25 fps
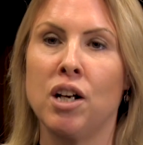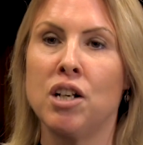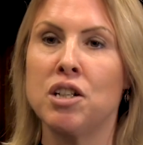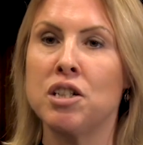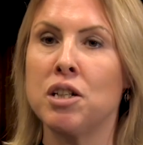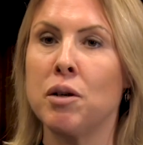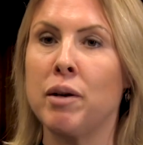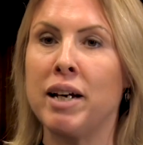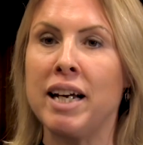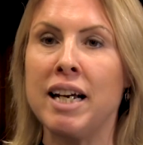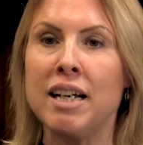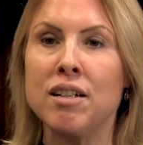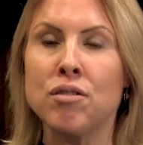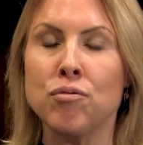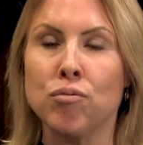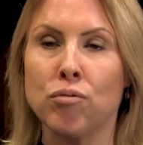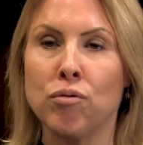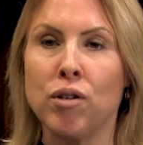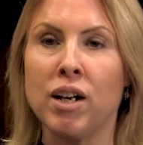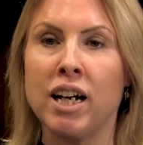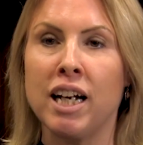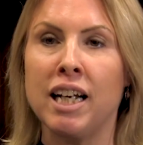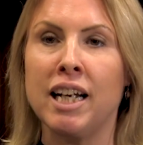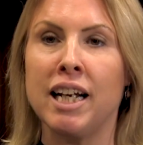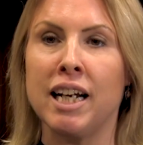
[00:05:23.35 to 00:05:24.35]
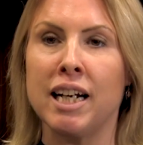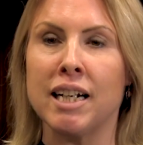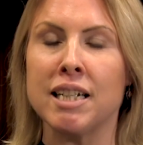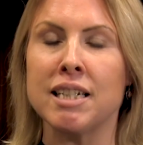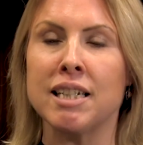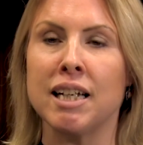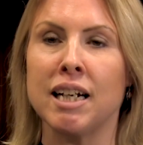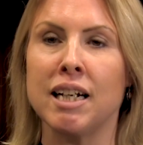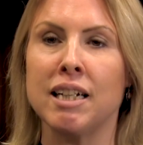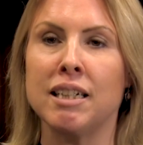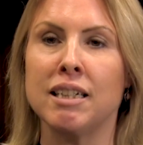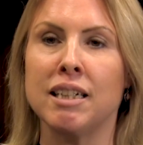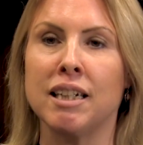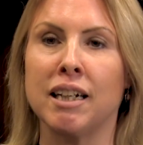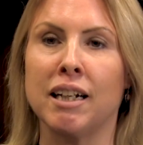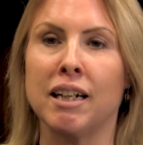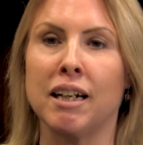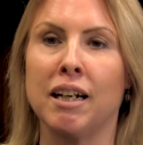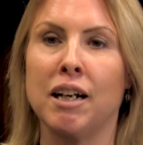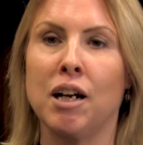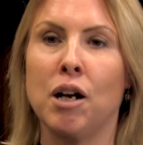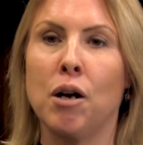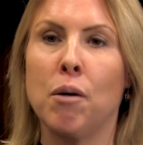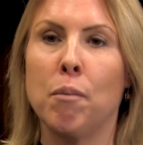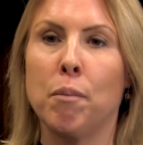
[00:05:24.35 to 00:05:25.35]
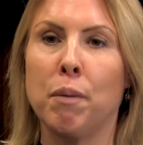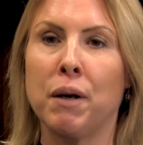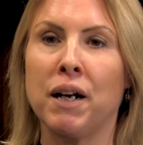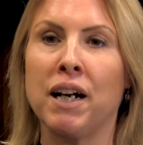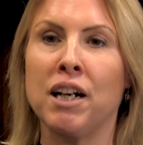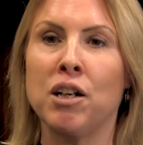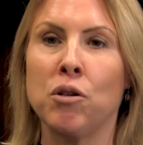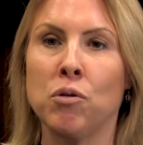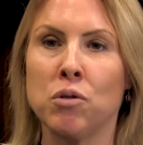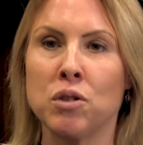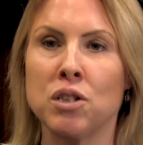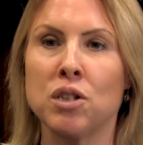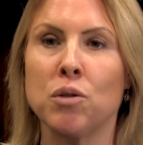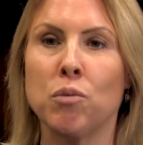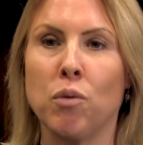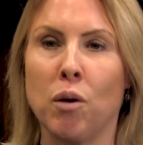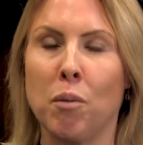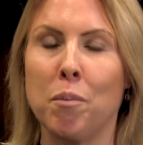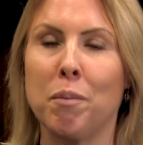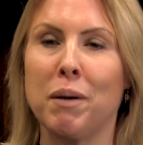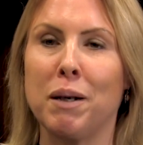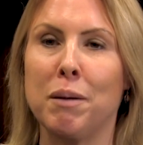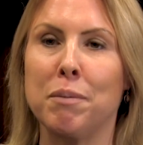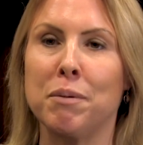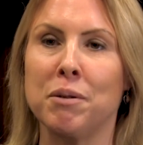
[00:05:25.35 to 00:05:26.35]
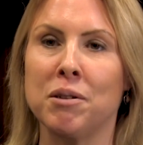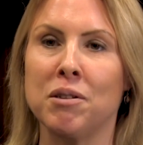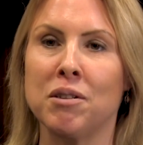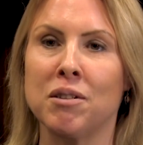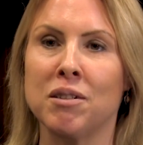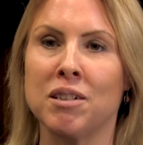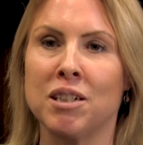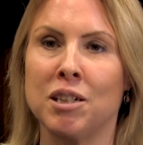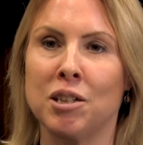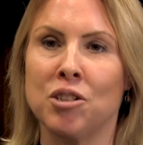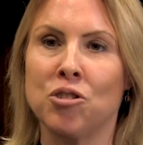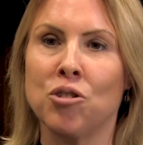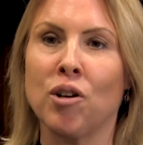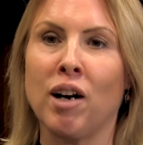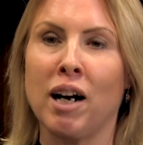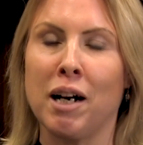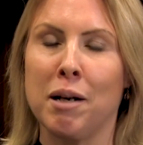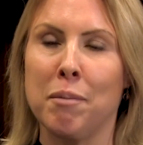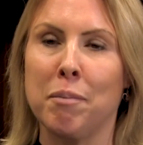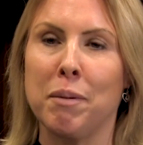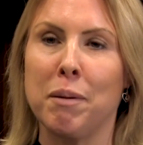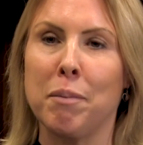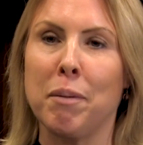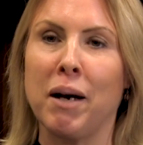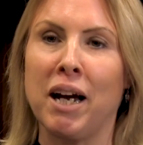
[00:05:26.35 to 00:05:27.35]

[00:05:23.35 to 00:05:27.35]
So it is really exciting, but I also want people to try and be